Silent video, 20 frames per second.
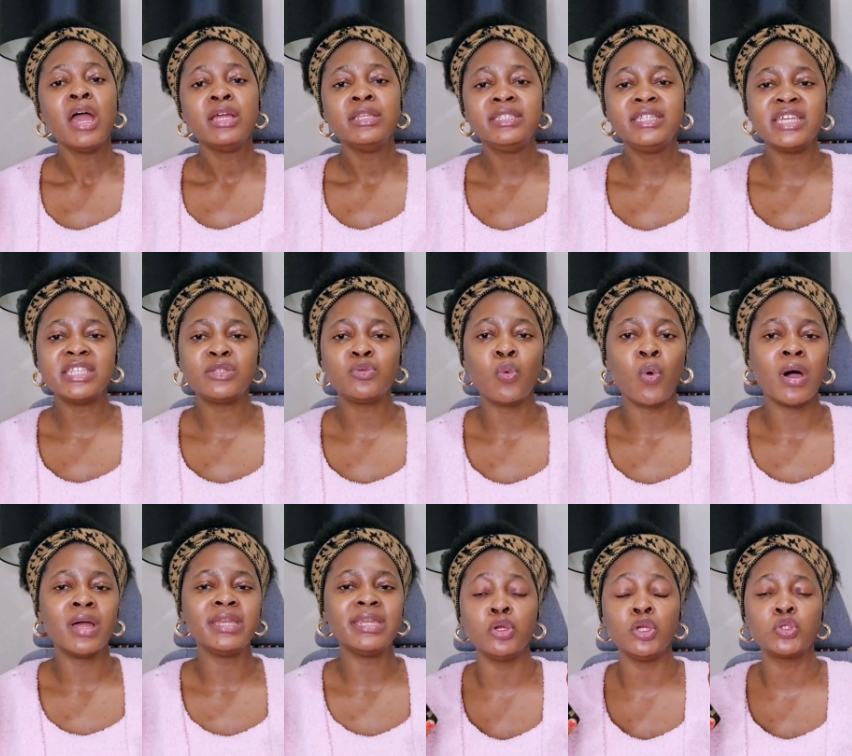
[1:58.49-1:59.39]
This
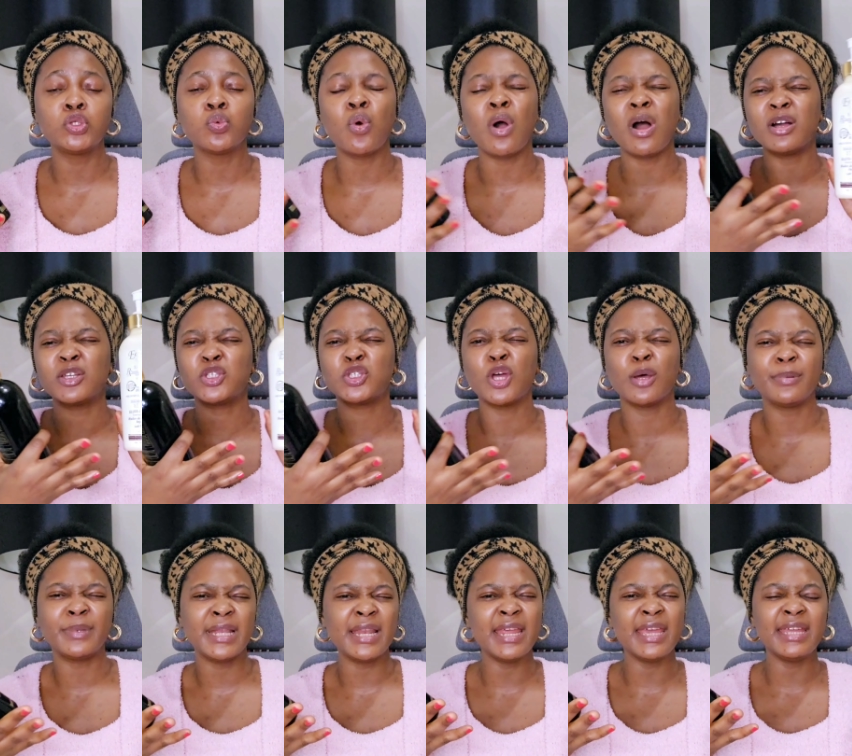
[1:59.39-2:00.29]
one, it works
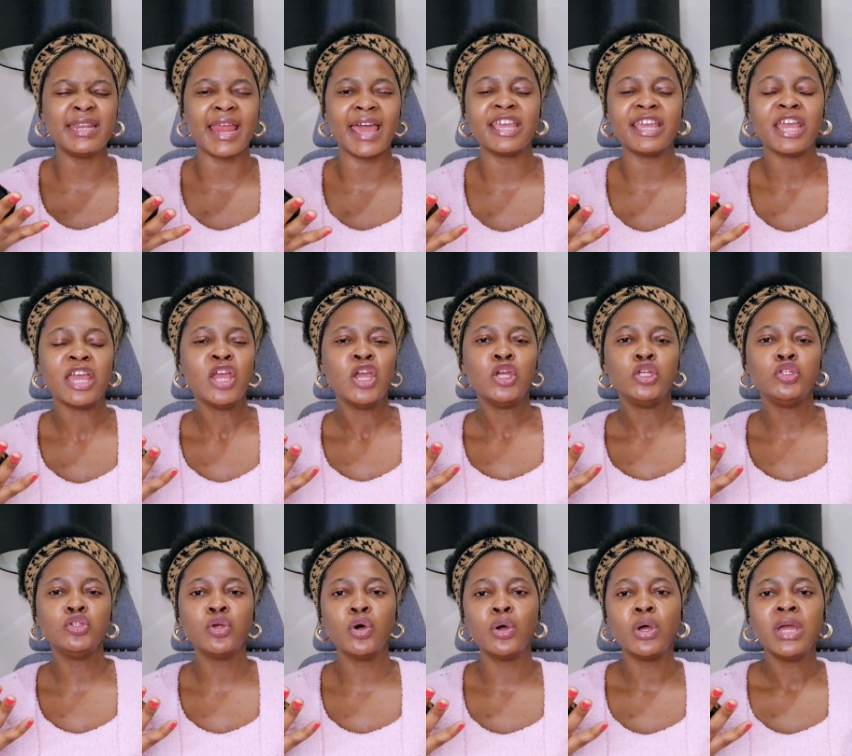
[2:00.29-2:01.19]
softly,
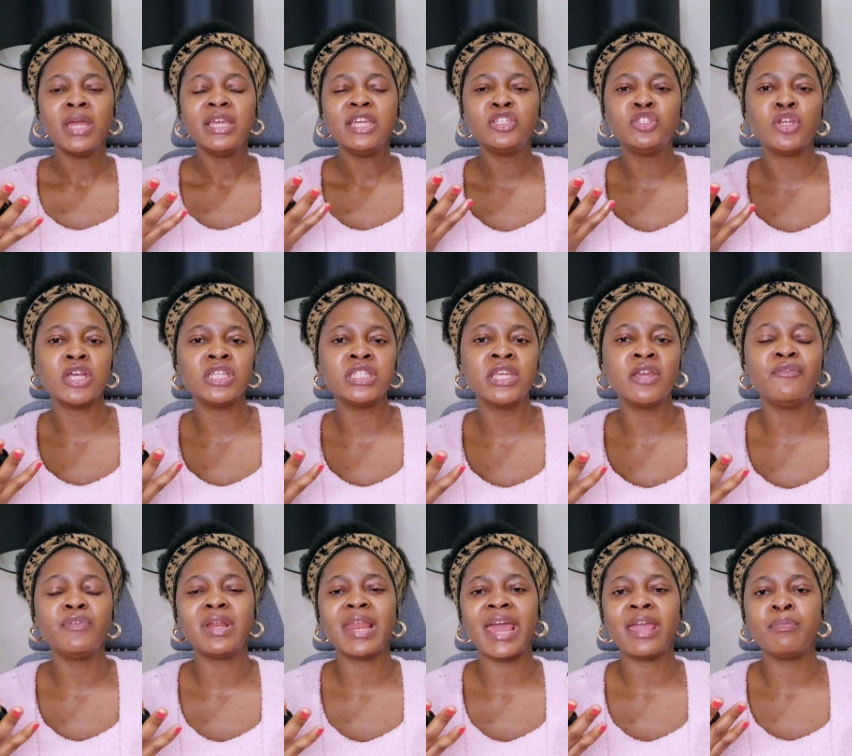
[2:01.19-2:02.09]
it just give
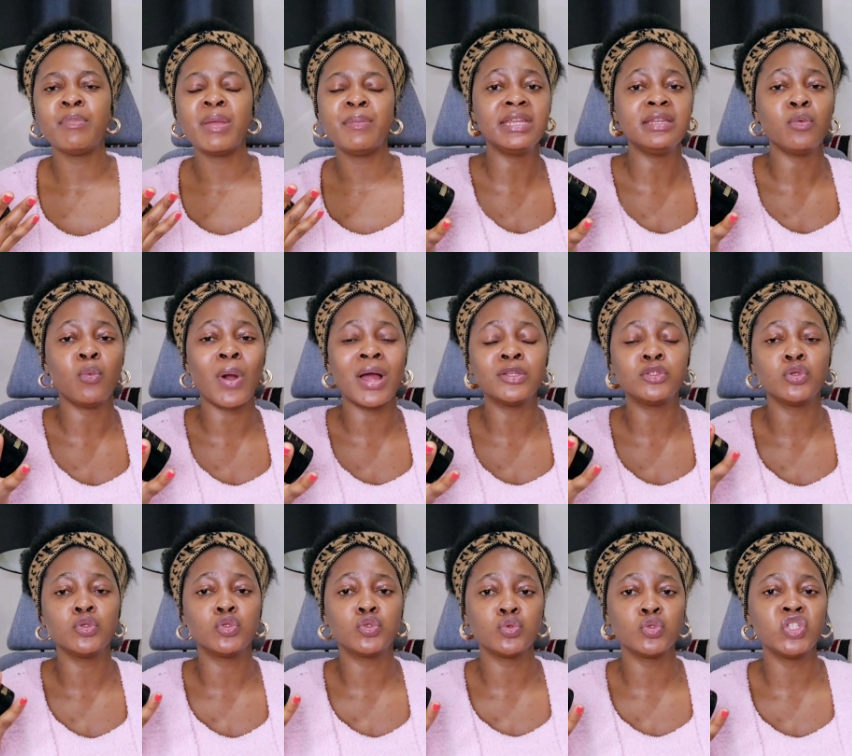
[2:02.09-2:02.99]
you maybe 1
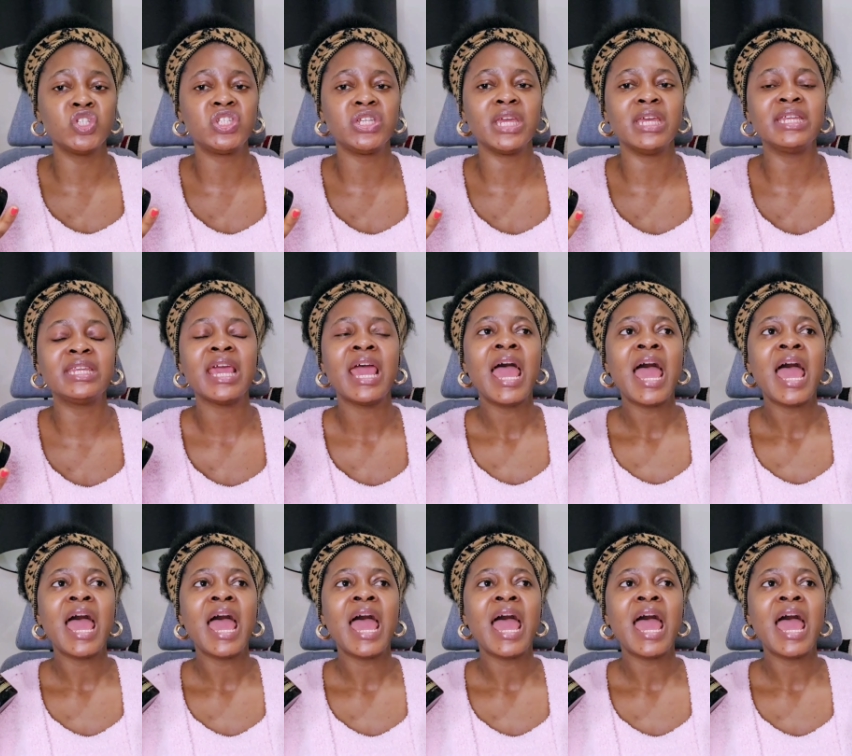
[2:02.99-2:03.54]
to 2 shade.